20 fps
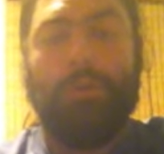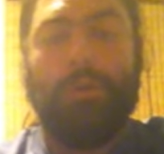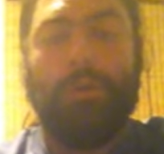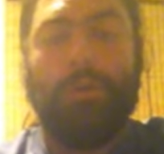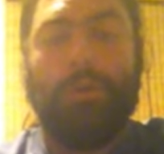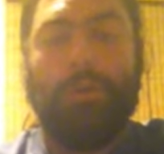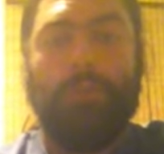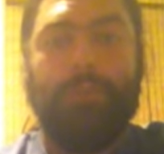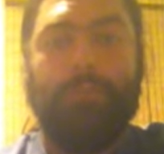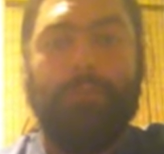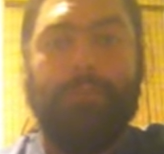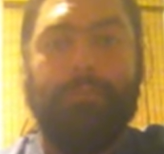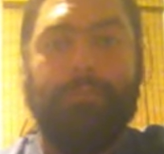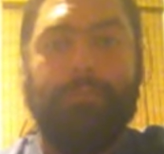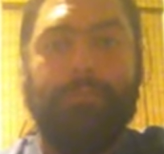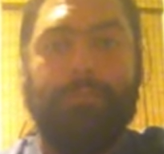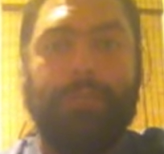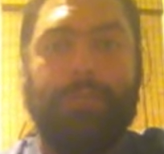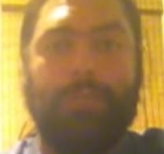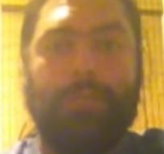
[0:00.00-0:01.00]

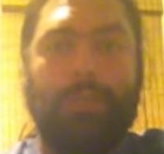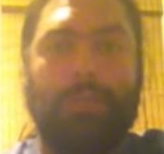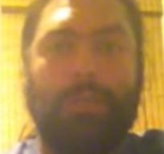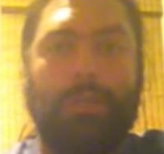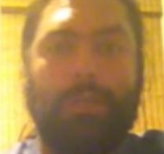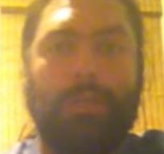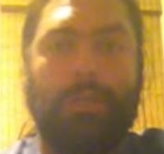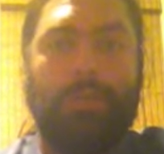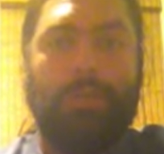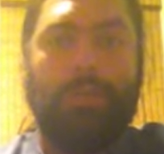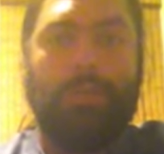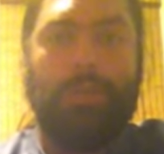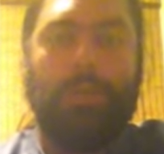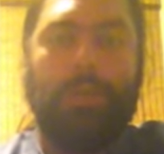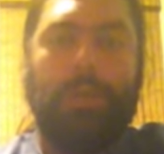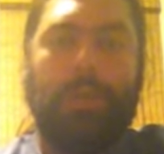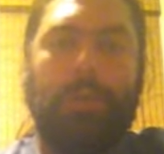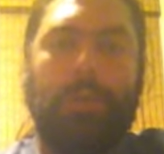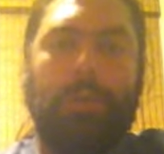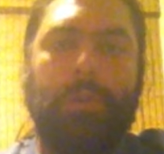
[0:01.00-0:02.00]

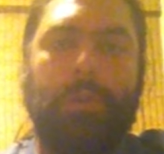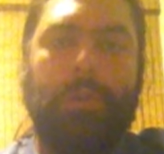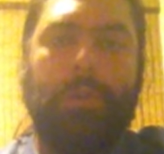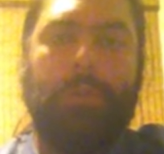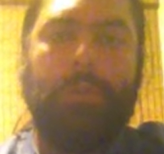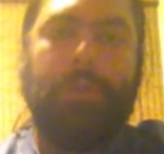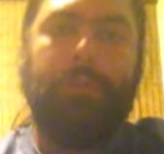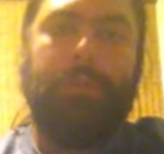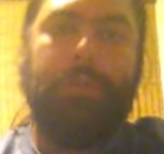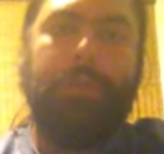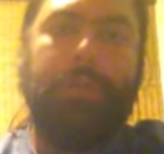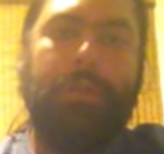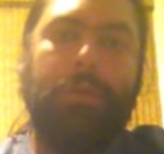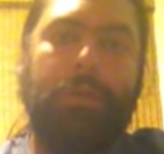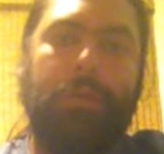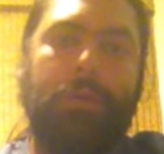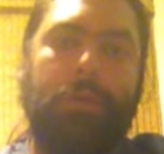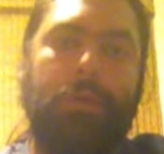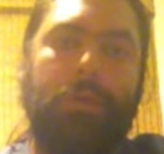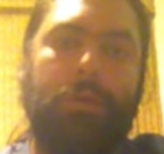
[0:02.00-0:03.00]
I wanted to make a
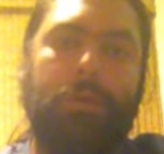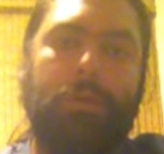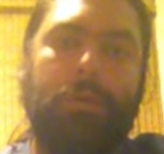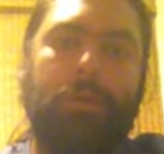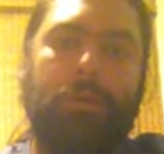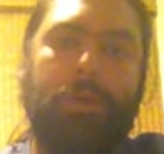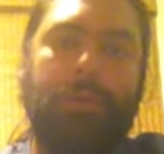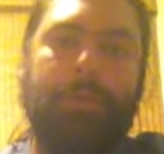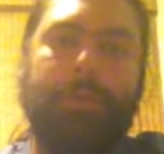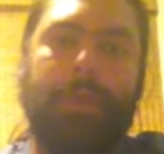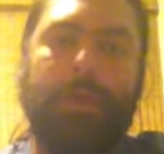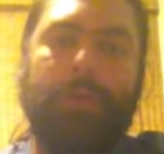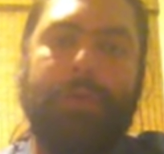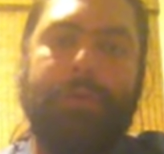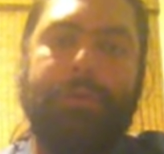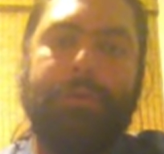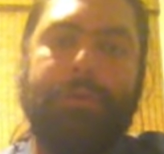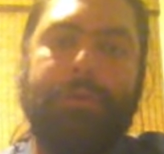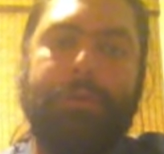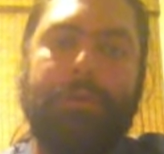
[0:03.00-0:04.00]
video
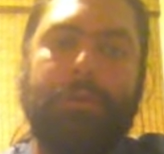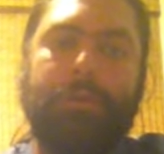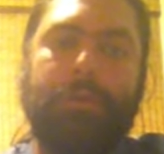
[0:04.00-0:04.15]
about,